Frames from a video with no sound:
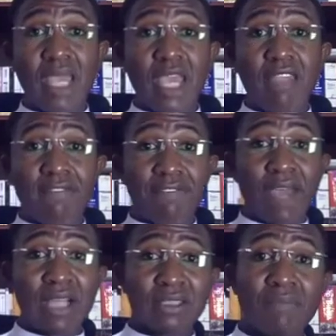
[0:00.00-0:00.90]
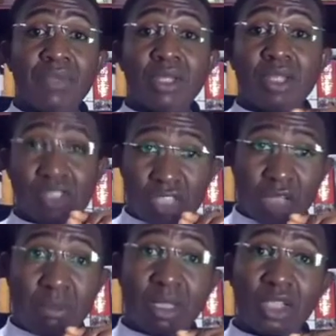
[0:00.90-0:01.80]
In fact, the
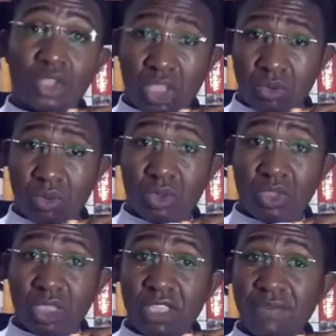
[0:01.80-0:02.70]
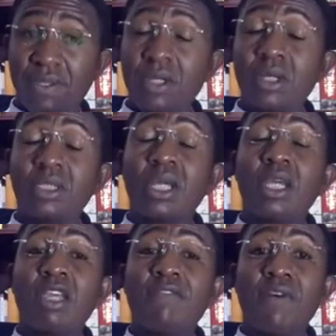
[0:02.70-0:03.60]
statement that Jesus was transfigured
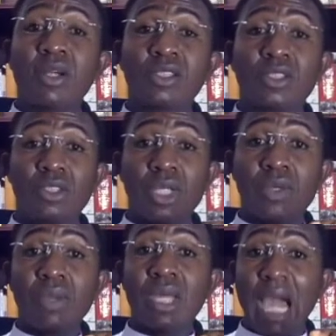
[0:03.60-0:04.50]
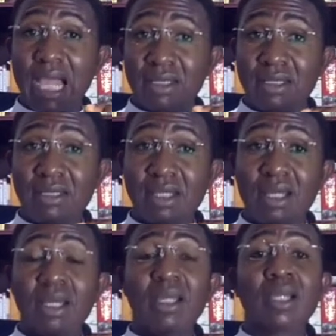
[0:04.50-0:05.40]
evokes the Greek
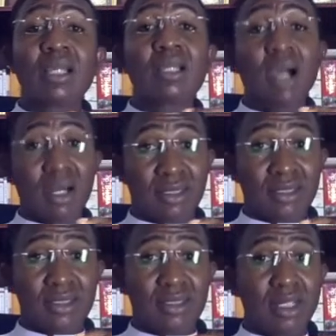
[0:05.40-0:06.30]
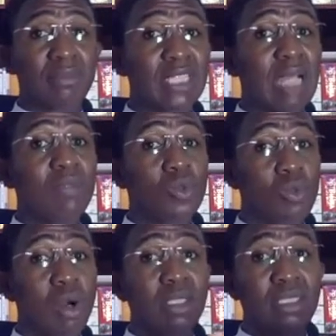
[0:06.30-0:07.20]
idea that gods sometimes
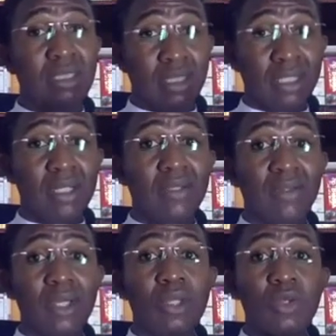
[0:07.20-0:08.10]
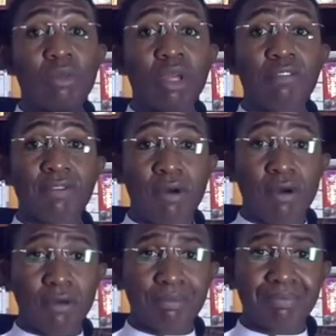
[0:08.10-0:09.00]
walked the earth in human form.